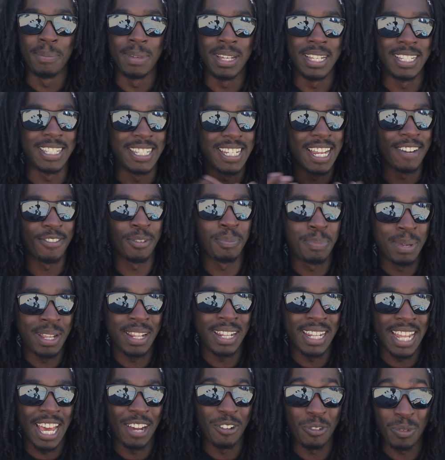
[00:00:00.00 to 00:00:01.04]
It's never
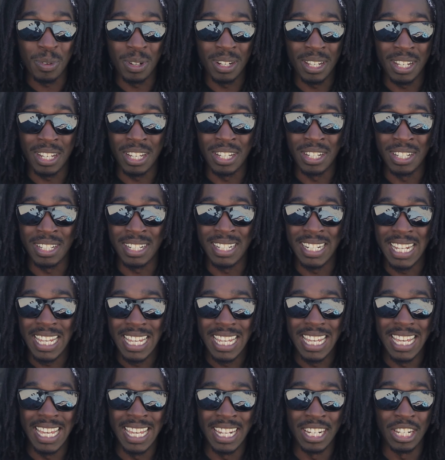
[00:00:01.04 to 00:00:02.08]
been that really good
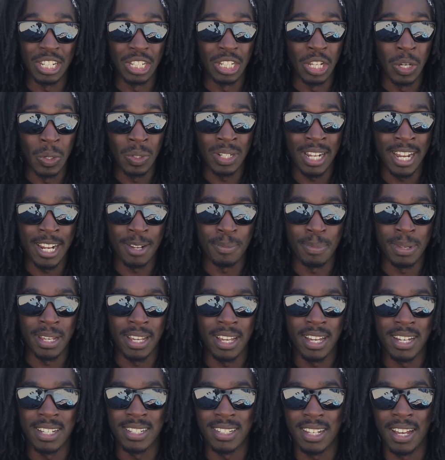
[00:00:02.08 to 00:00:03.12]
in low light
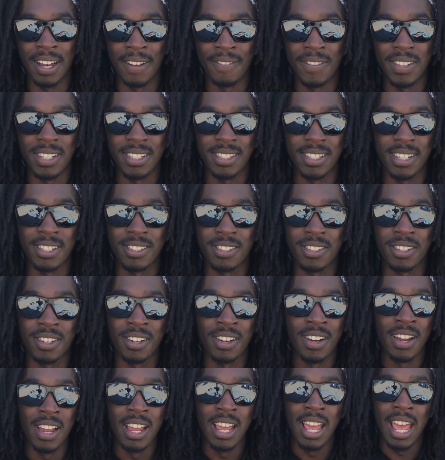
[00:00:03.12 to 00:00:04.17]
because of the
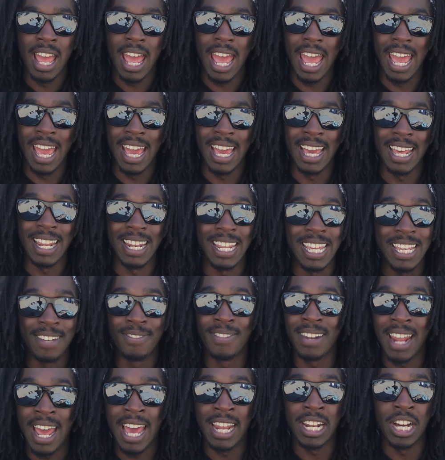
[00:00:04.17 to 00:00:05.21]
sensor. And
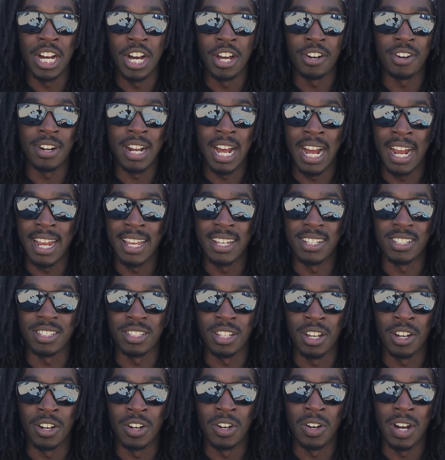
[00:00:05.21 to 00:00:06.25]
even at 100
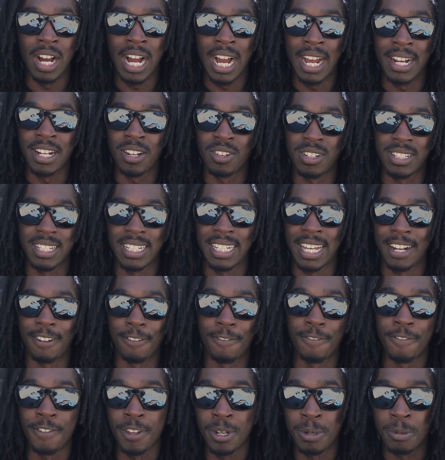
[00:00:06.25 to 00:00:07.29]
ISO, I noticed a lot of
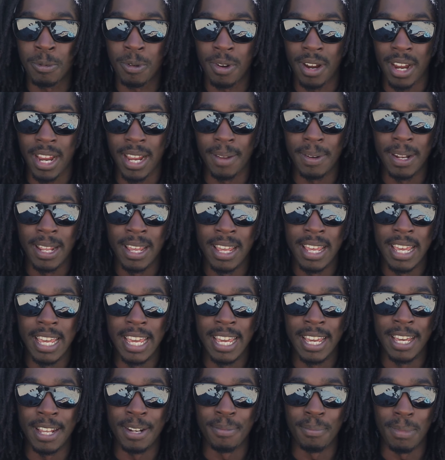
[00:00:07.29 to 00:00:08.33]
film grain
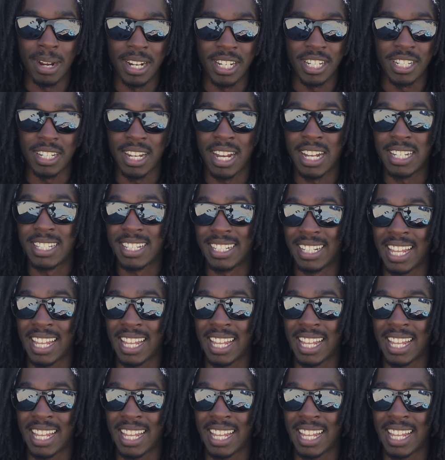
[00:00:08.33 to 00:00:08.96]
in my shots.